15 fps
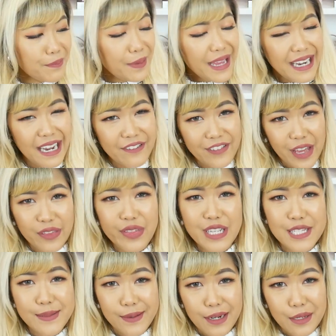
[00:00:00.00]
but I found
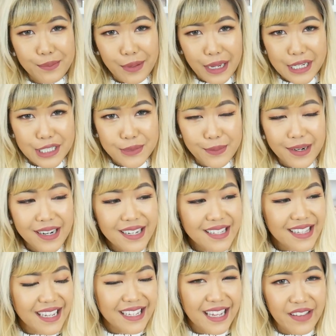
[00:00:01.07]
this one on Poshmark,
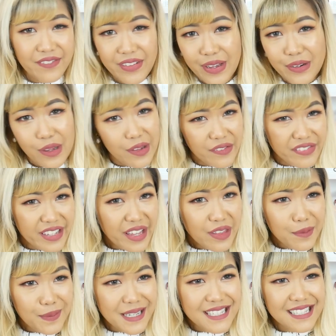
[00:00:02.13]
like I found all of the
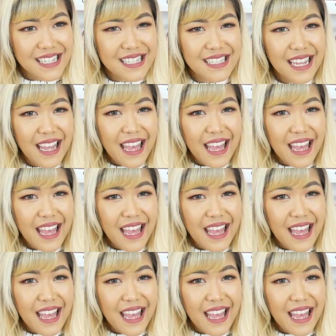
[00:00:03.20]
other pieces,